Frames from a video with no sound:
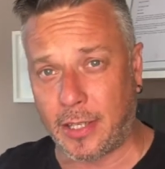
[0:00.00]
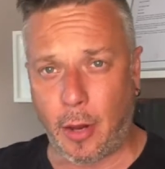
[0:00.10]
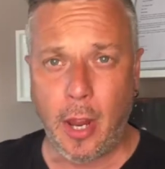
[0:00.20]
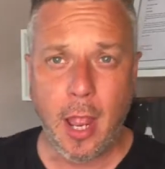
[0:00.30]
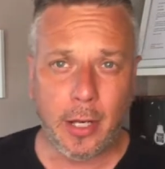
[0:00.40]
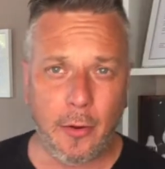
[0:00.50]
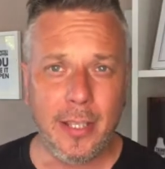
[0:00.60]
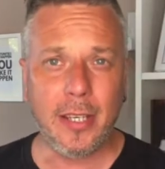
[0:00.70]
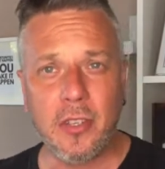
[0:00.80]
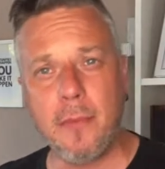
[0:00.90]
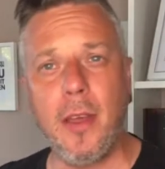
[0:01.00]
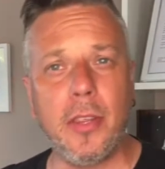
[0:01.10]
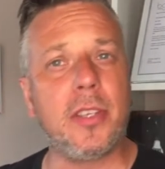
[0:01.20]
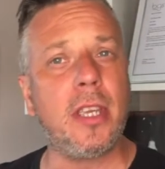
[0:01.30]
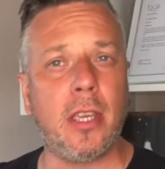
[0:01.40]
So go and tell some
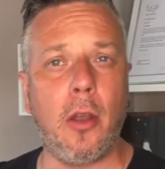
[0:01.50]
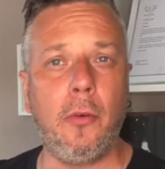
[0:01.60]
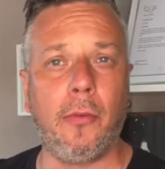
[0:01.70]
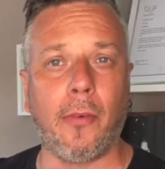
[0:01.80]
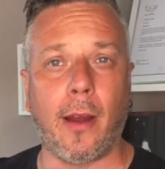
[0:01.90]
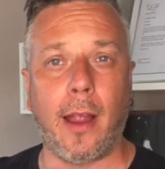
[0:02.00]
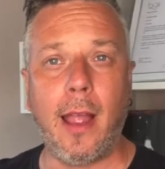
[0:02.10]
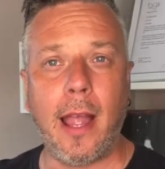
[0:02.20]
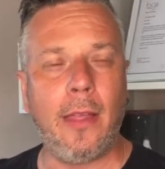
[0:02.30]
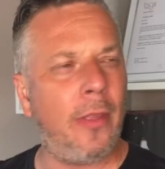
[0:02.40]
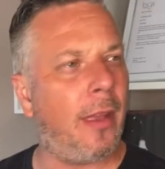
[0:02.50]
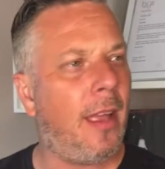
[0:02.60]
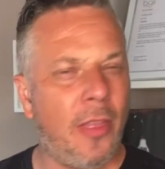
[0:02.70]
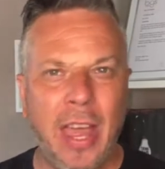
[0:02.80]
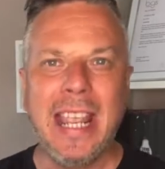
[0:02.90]
others to go for it and
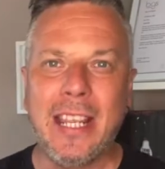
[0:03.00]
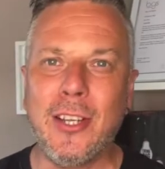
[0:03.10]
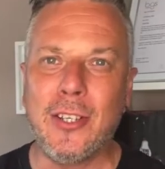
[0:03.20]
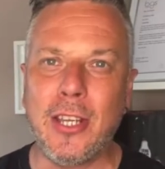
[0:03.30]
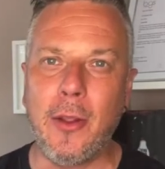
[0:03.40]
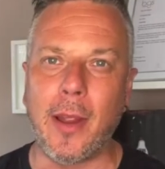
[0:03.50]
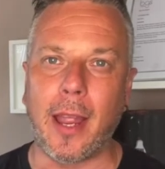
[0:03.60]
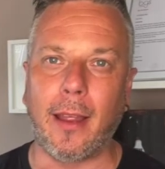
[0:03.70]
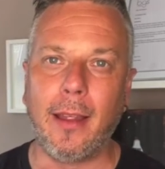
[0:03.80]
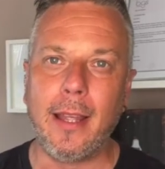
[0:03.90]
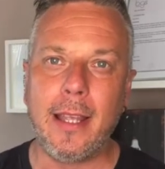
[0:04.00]
that they can do it.